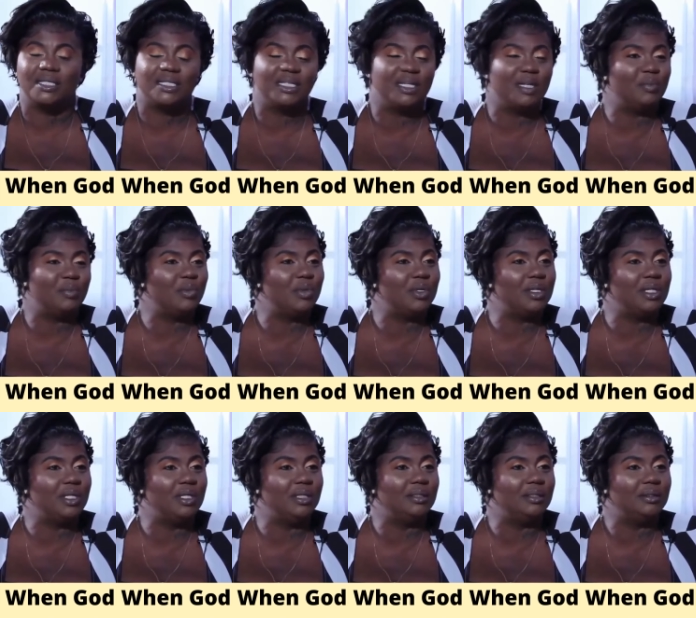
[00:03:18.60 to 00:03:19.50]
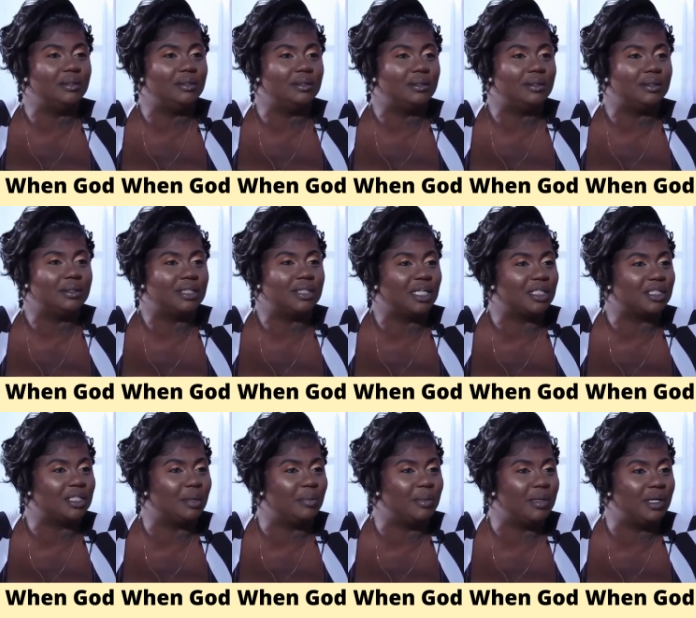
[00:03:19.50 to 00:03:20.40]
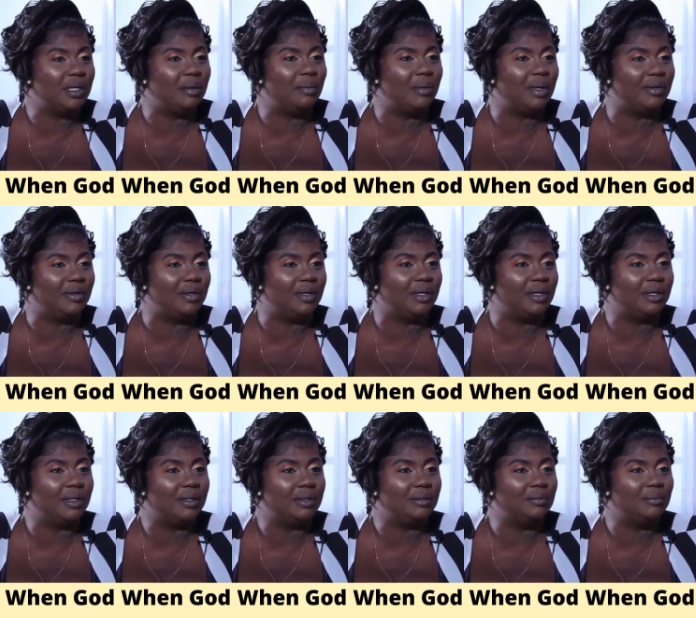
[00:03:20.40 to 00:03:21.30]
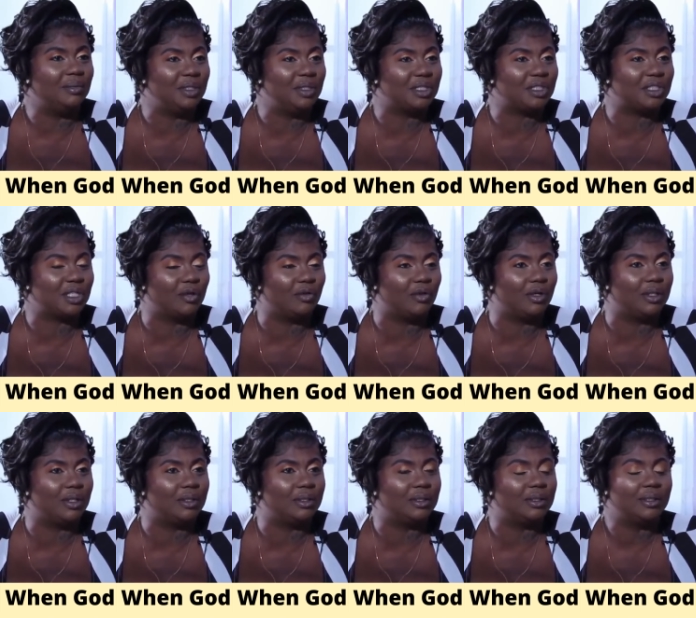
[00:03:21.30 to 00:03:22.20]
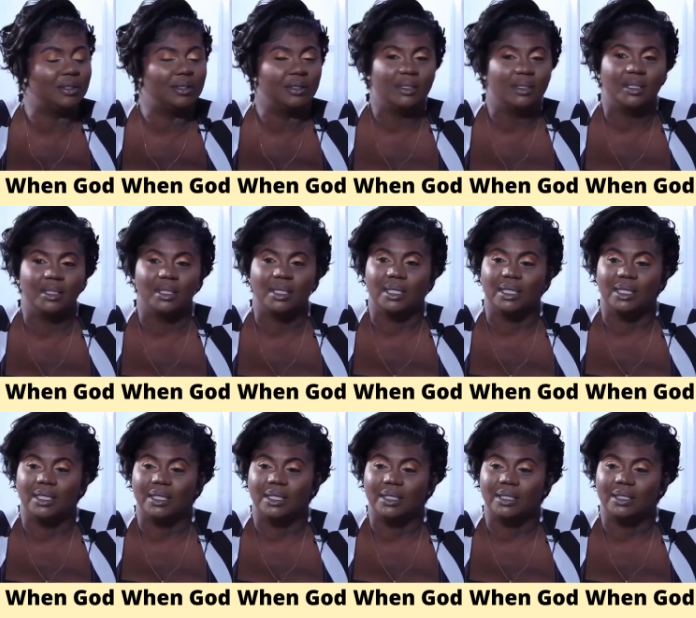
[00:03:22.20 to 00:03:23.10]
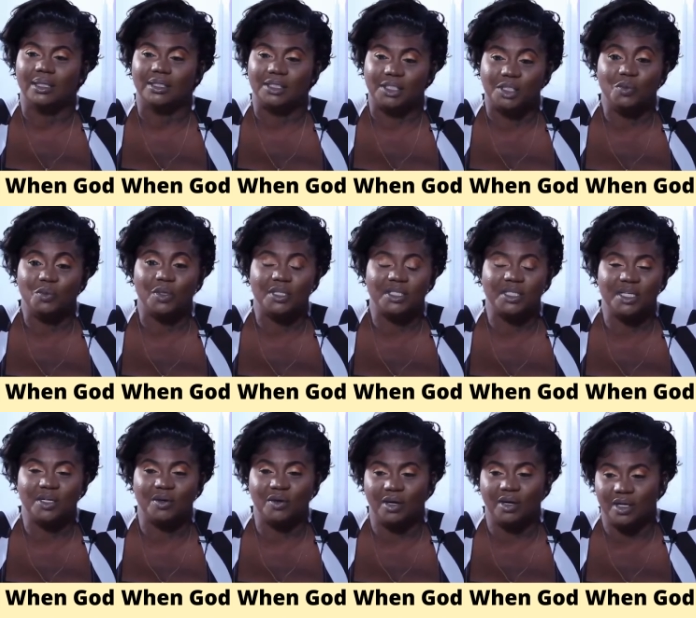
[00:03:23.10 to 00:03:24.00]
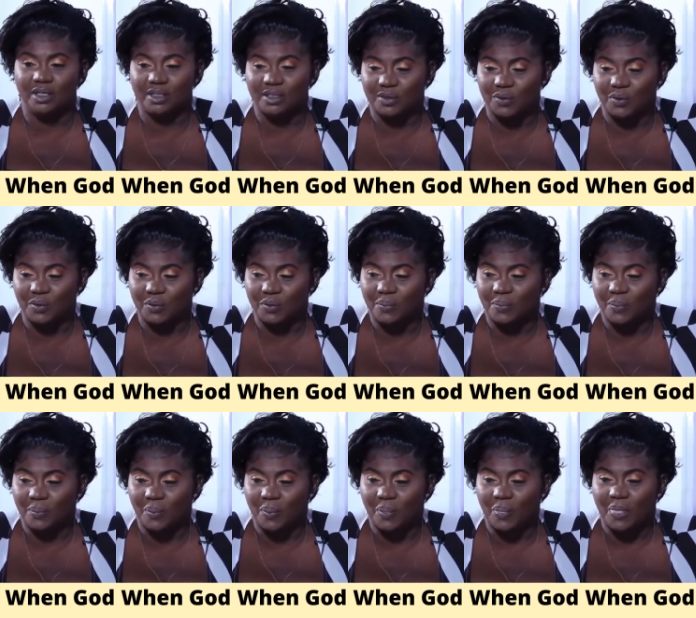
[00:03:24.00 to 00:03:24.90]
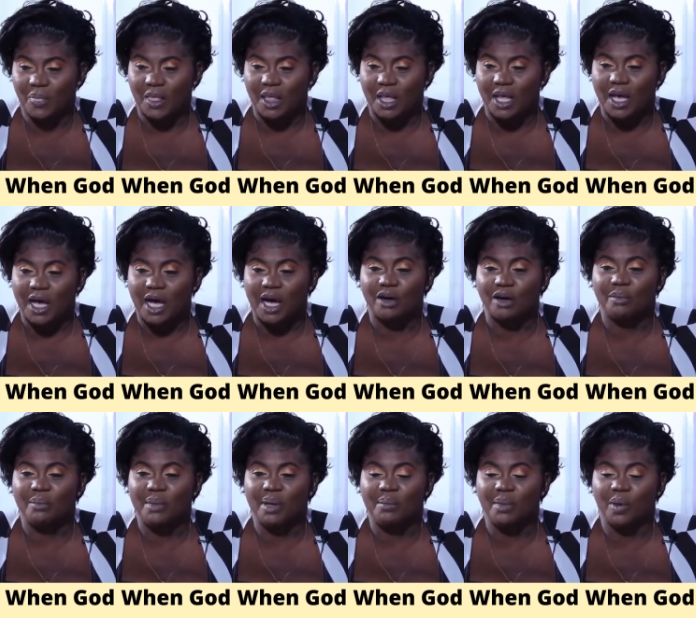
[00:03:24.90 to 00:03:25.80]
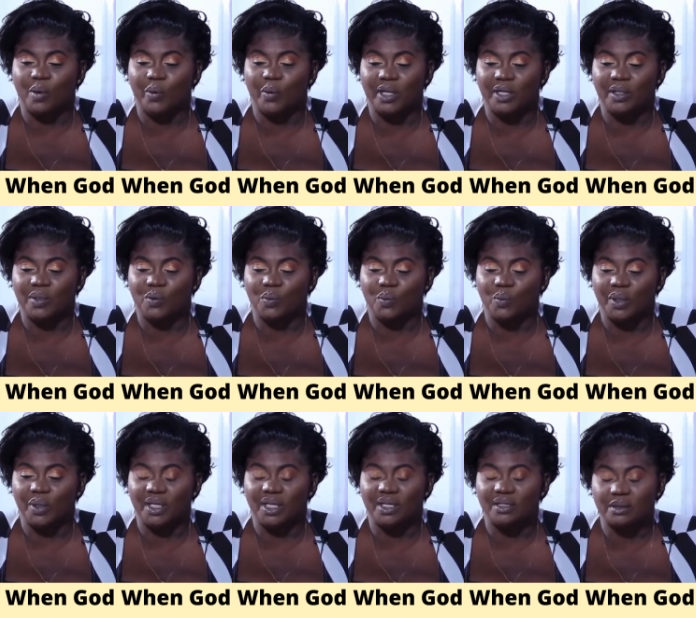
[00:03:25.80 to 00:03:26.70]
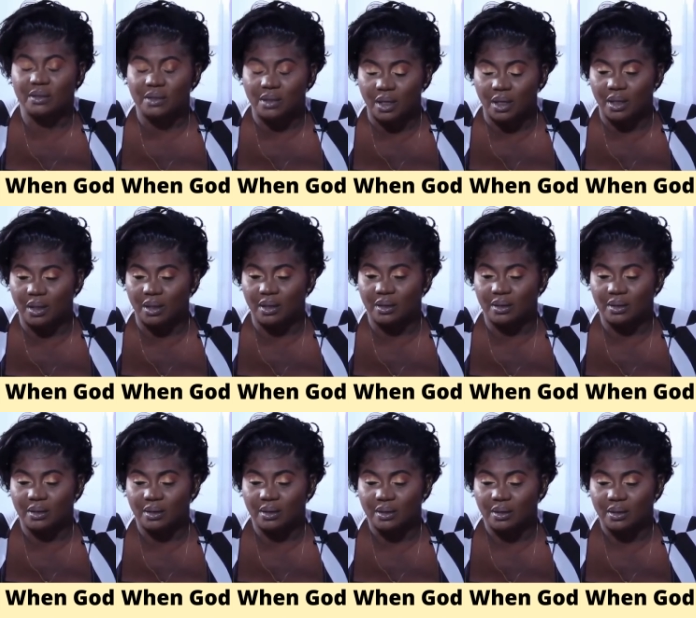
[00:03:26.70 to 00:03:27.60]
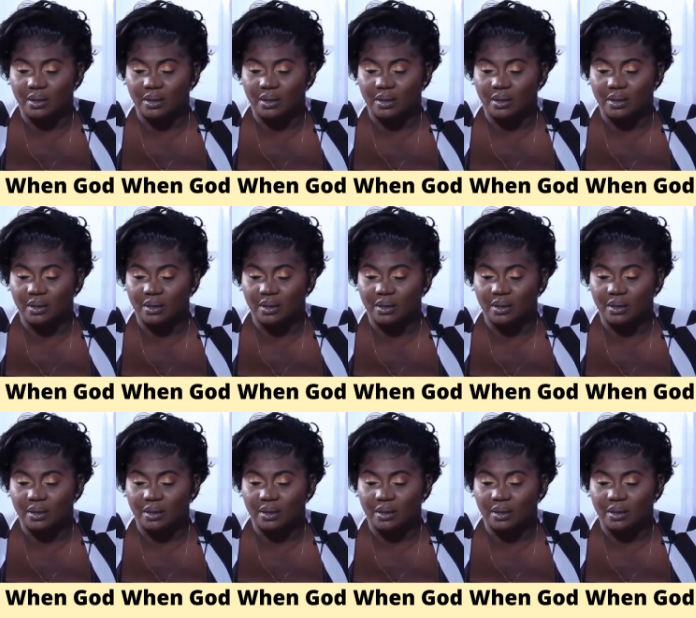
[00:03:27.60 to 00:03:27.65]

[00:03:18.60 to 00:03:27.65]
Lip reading: I see them bringing Tesha Miller's mother, Miss Sharon. She was there also. I remember when I saw